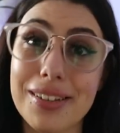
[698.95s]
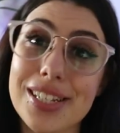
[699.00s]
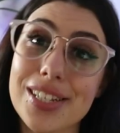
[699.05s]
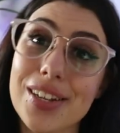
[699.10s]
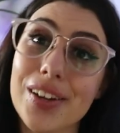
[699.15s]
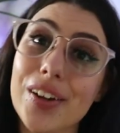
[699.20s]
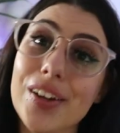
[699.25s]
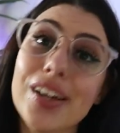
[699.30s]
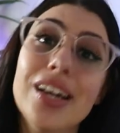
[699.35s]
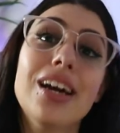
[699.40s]

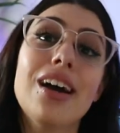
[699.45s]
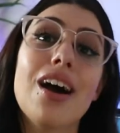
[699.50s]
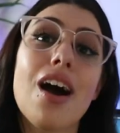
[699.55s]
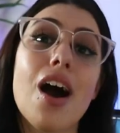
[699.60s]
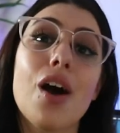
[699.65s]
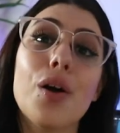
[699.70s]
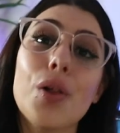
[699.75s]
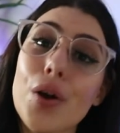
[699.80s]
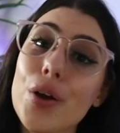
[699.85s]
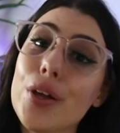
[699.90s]
So
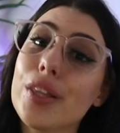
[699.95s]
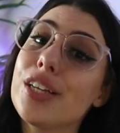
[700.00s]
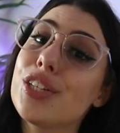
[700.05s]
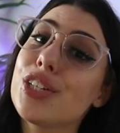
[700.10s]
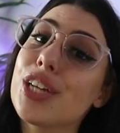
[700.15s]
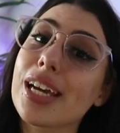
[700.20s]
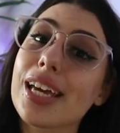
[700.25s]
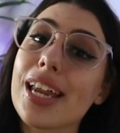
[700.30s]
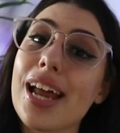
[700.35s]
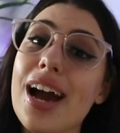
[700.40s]
I'll only
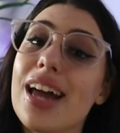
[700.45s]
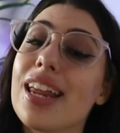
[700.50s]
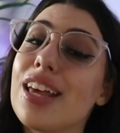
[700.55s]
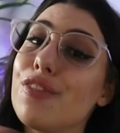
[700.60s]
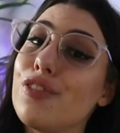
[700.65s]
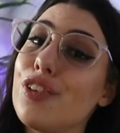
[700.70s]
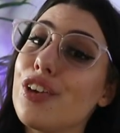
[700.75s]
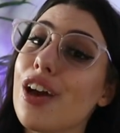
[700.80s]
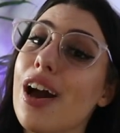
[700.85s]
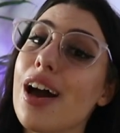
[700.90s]
check it out
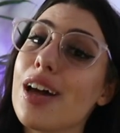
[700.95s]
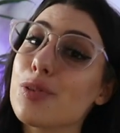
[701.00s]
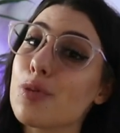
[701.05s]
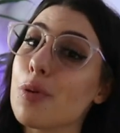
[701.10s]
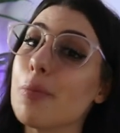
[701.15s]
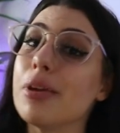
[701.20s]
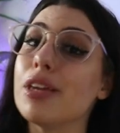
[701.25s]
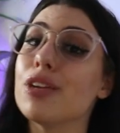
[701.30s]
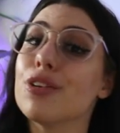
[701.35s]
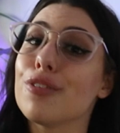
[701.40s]
if you guys
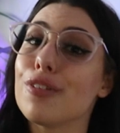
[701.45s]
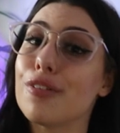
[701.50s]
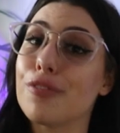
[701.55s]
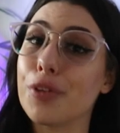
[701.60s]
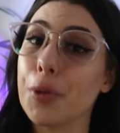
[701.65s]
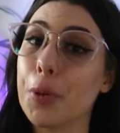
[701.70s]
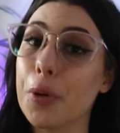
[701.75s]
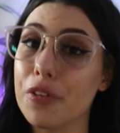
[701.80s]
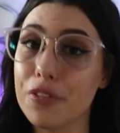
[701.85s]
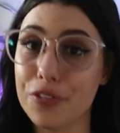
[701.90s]
want me to
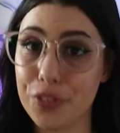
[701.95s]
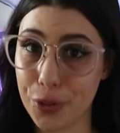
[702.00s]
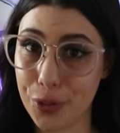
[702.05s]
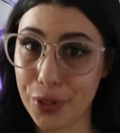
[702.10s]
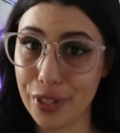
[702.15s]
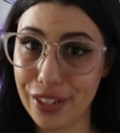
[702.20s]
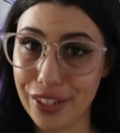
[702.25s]
review it for